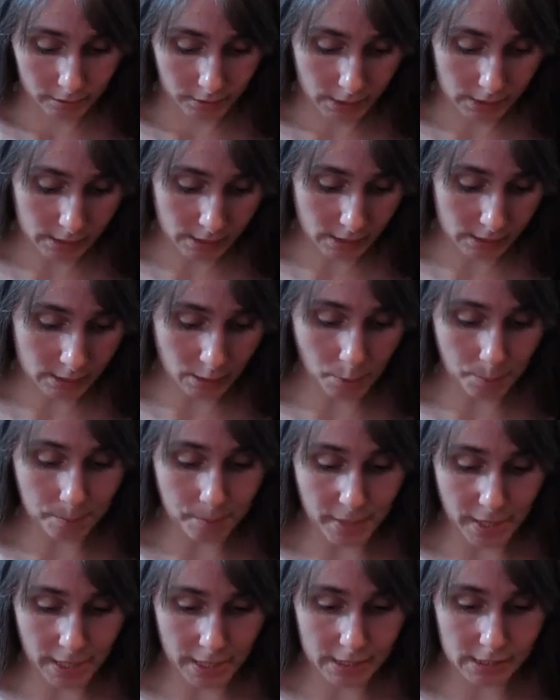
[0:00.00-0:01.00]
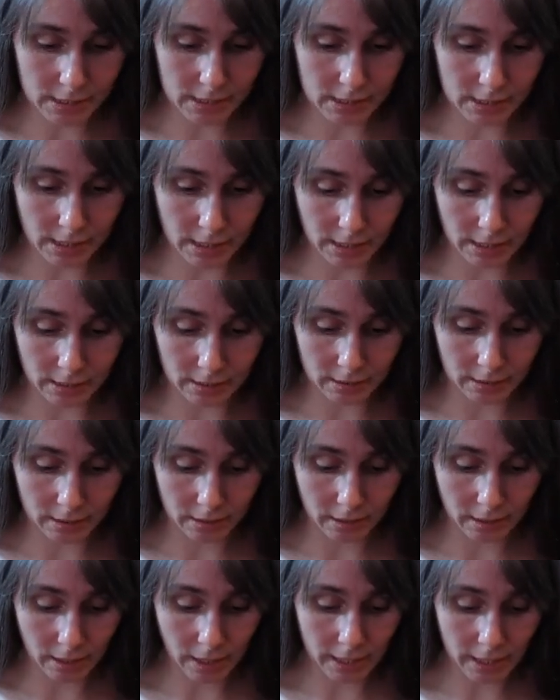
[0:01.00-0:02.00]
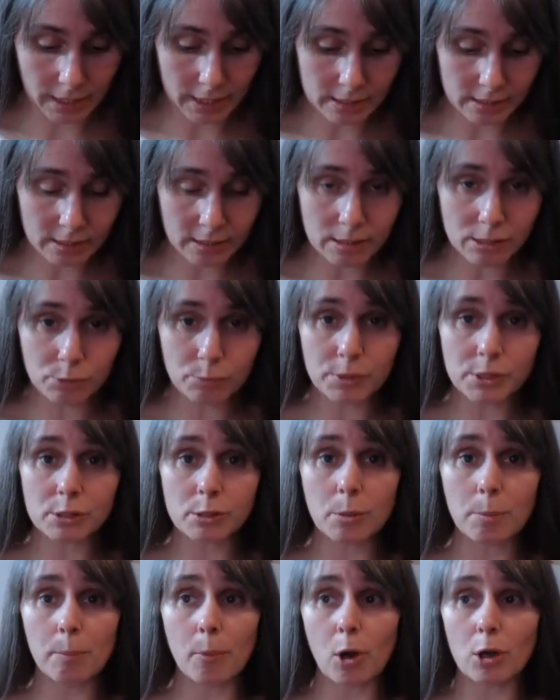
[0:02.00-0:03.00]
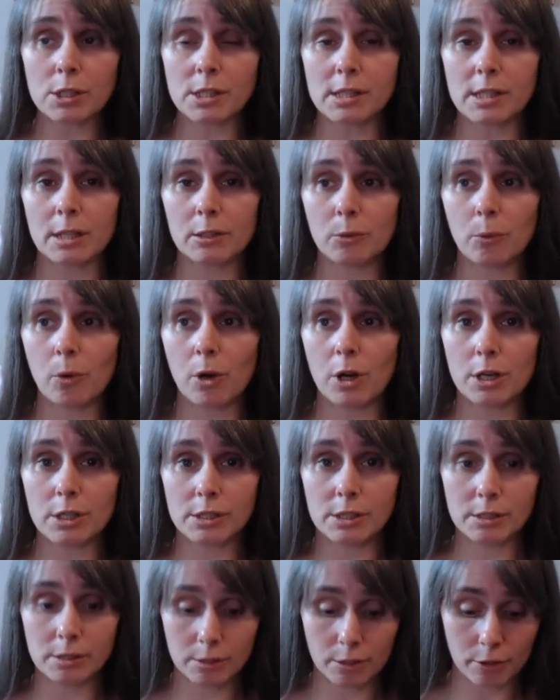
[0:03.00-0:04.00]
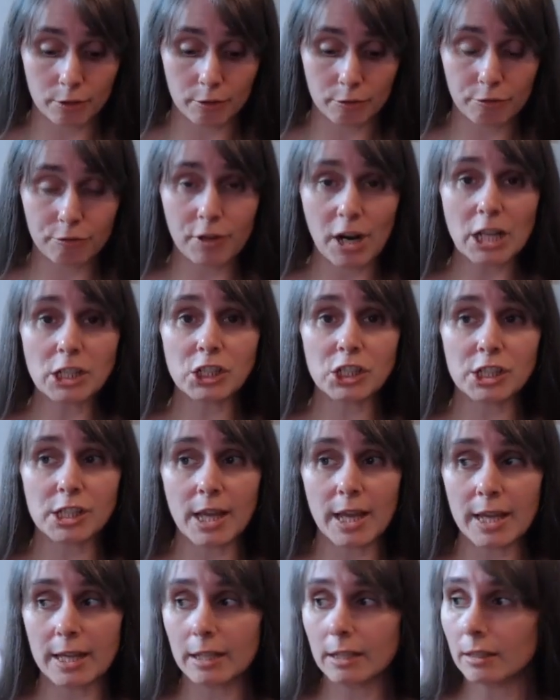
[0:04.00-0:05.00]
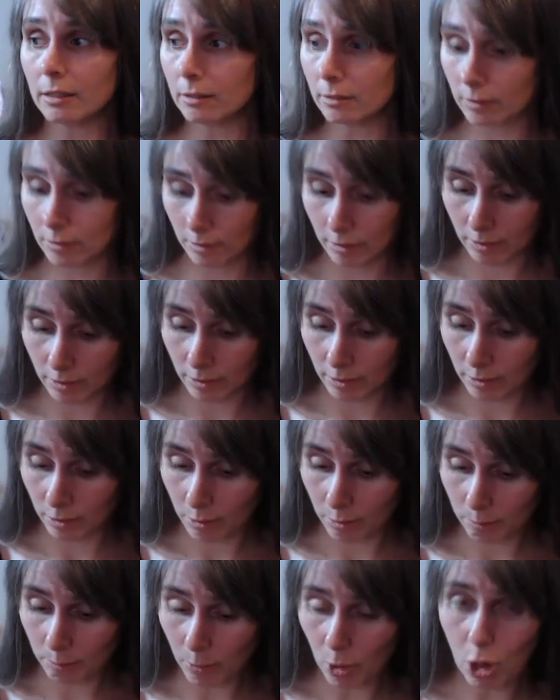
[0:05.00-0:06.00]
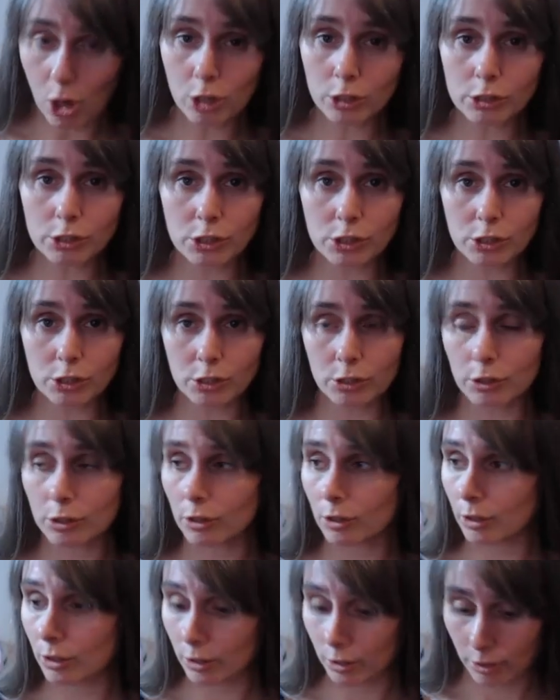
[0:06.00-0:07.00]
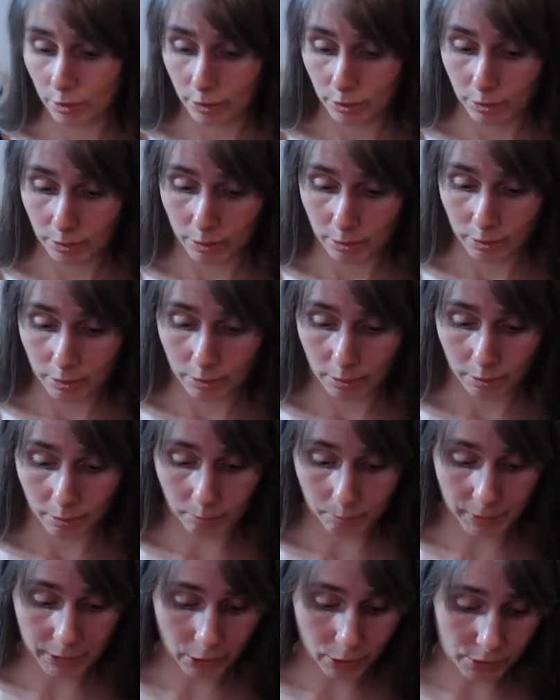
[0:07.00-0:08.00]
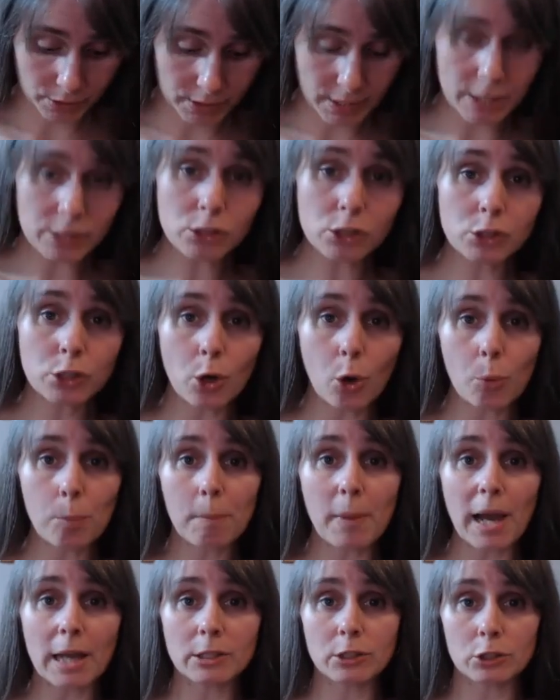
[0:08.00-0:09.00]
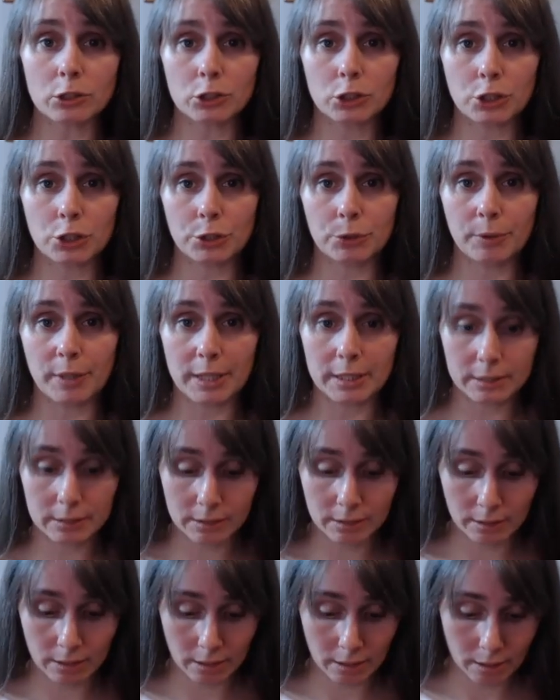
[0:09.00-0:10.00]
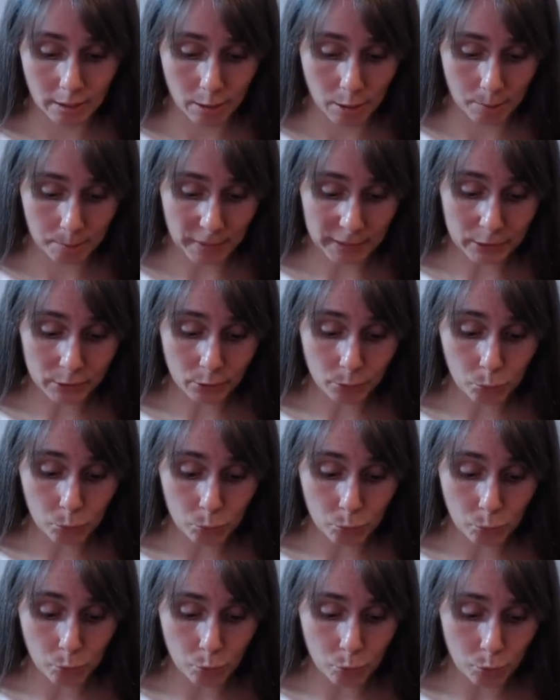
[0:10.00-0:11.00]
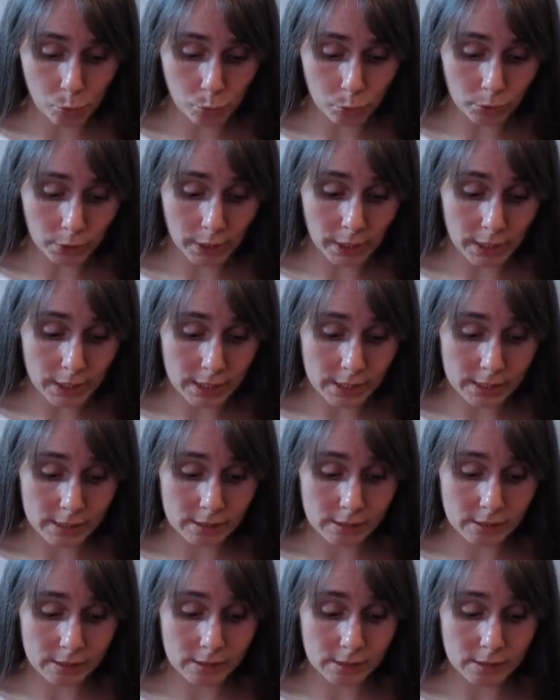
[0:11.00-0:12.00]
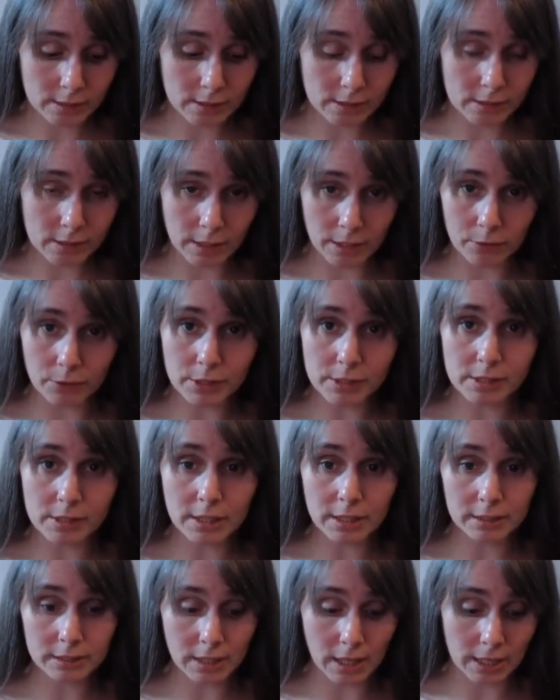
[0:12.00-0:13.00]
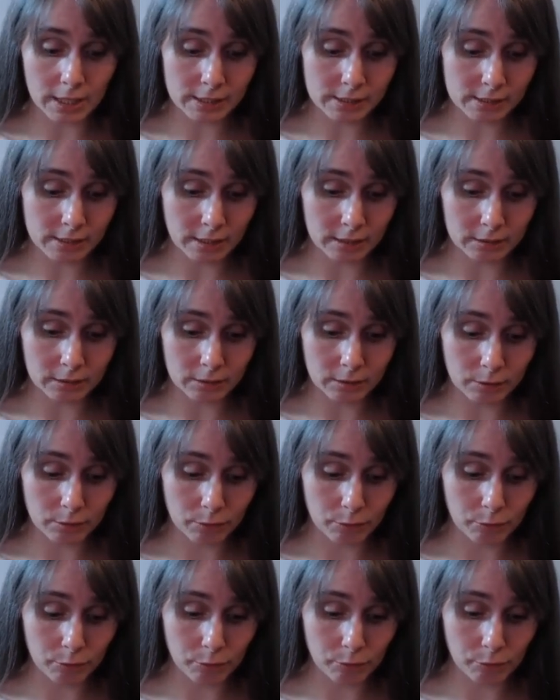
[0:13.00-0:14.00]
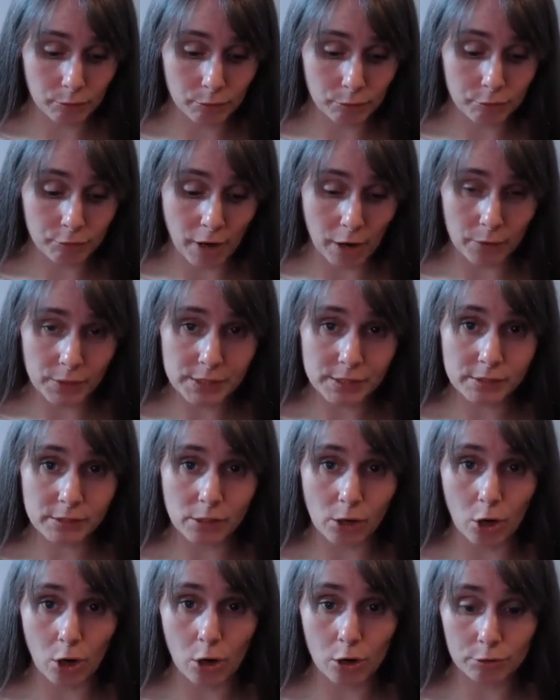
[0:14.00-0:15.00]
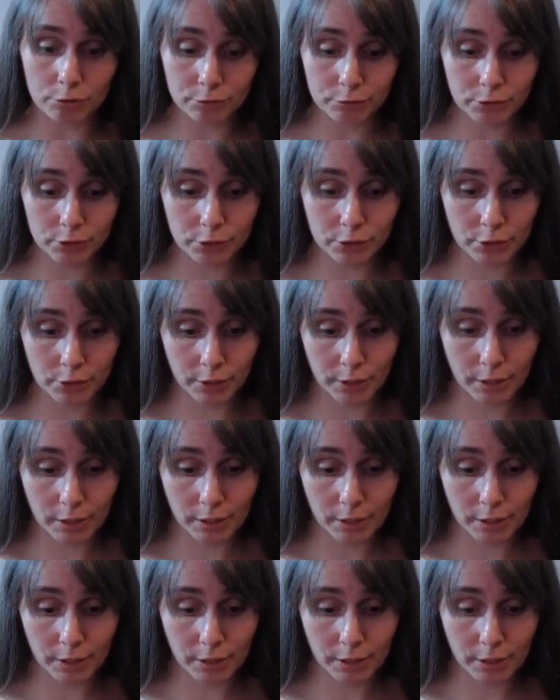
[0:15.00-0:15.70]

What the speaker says: This is amazing. I guess this was the box that was the flash sale box because there's no pattern to it. But the wool is seriously nice and very soft.